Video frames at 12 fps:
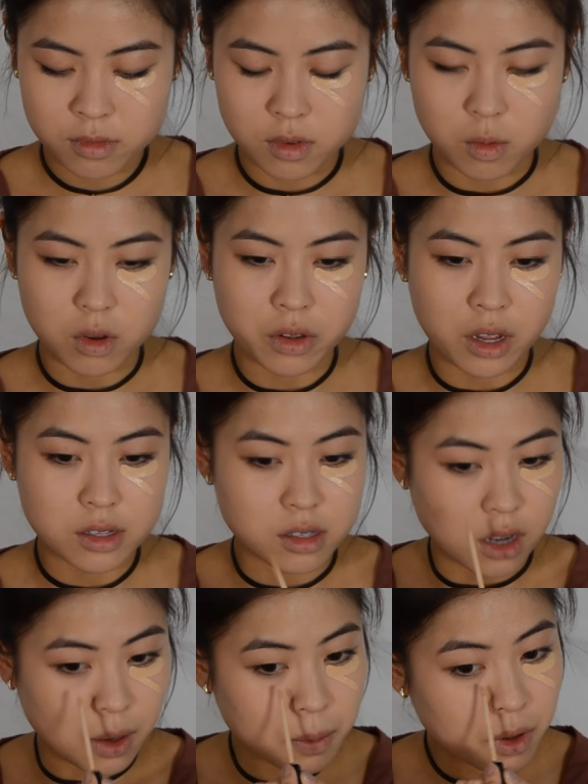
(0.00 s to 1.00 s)
Well, not
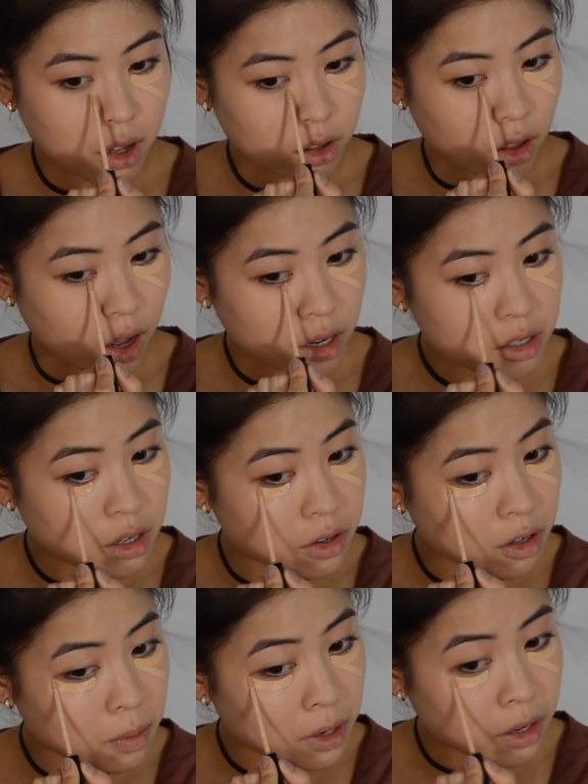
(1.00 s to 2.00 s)
some, a lot
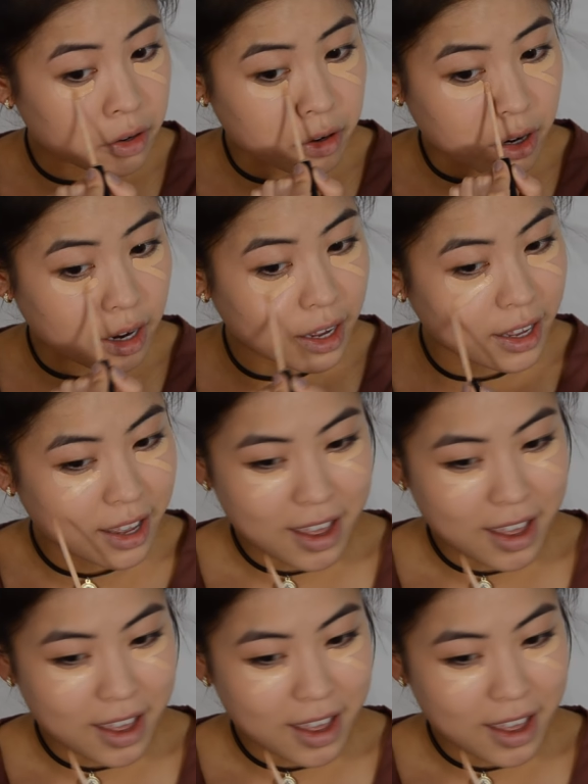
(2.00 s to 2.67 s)
under my under eye.